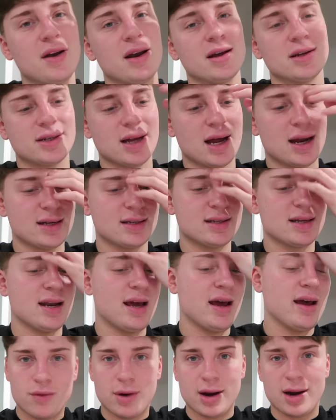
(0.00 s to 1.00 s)
finished editing
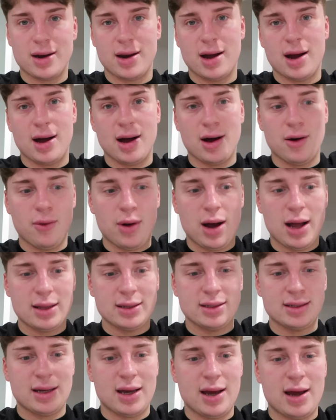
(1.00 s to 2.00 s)
it right now
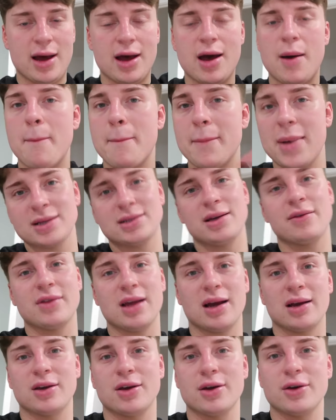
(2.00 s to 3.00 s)
and say a massive
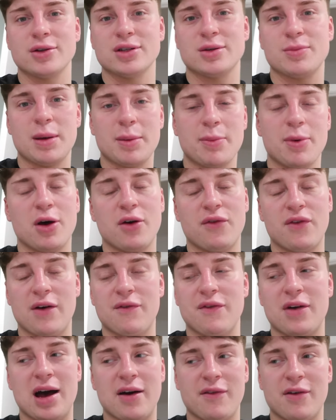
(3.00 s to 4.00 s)
thank you to
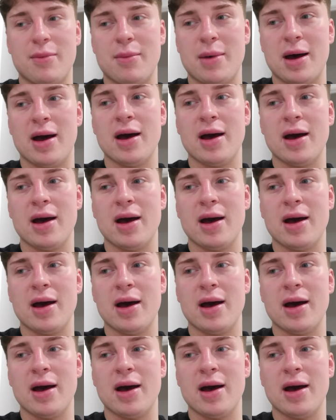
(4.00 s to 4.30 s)
BPerfect for having me.